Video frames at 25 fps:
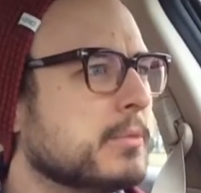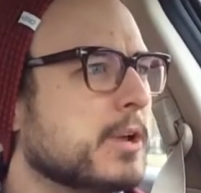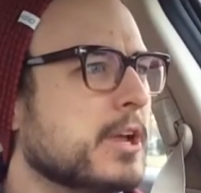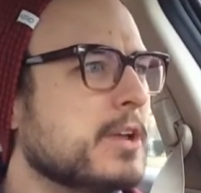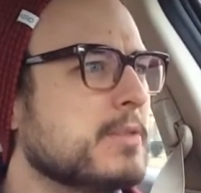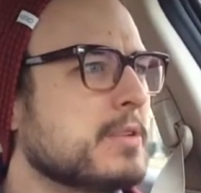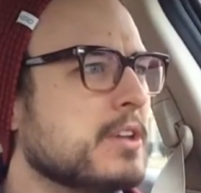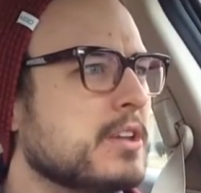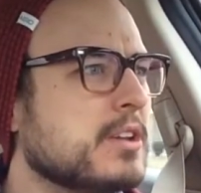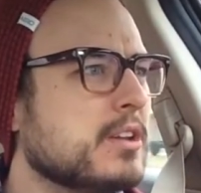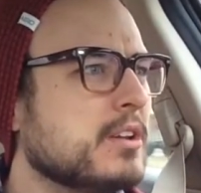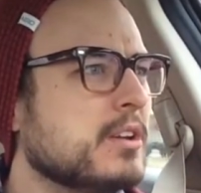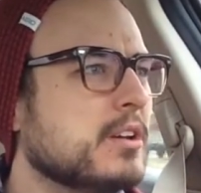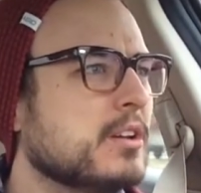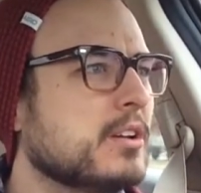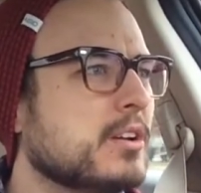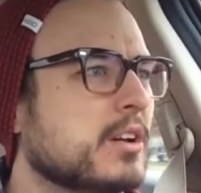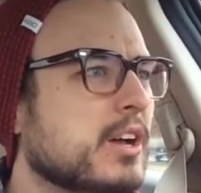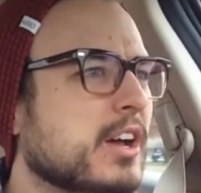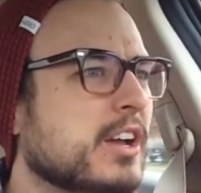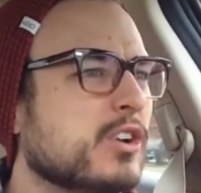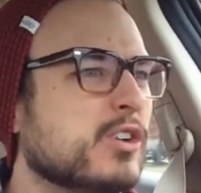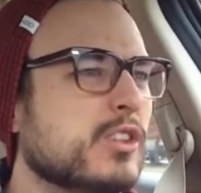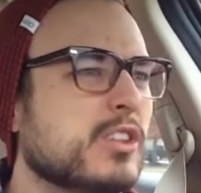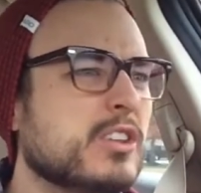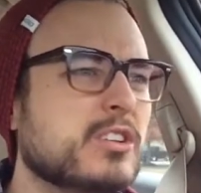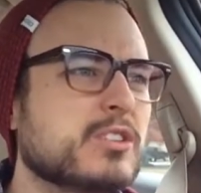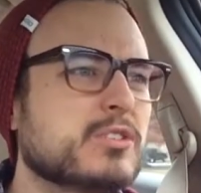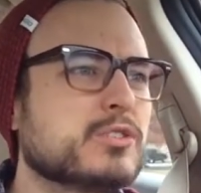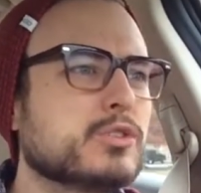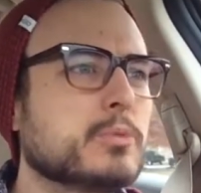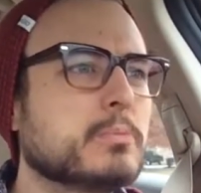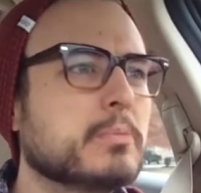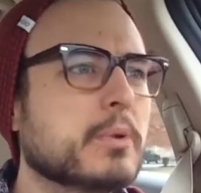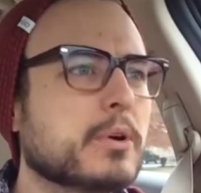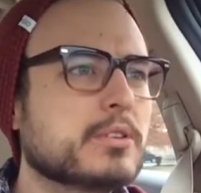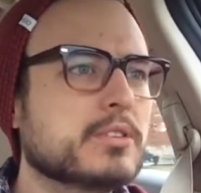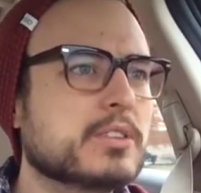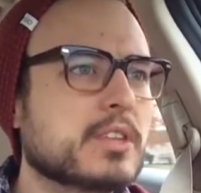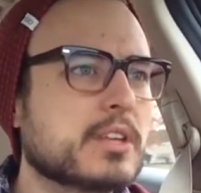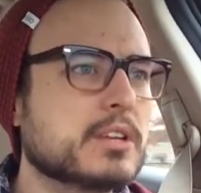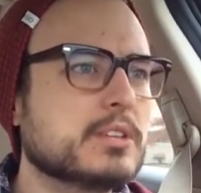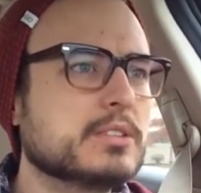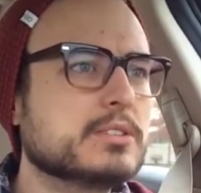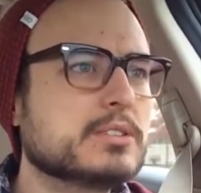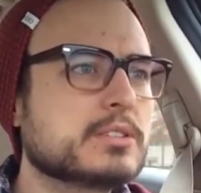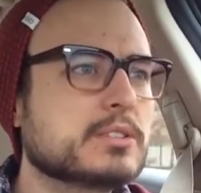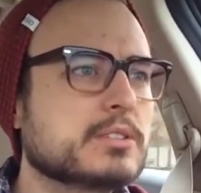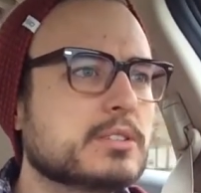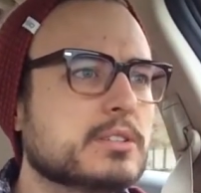Maybe. I know they don't do
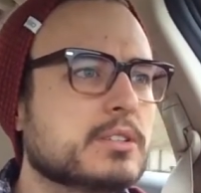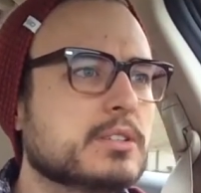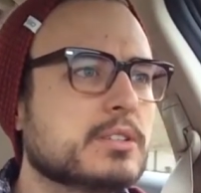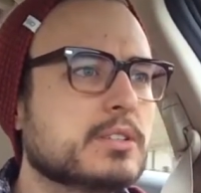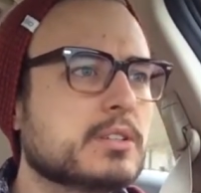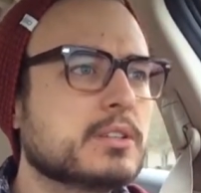birthdays.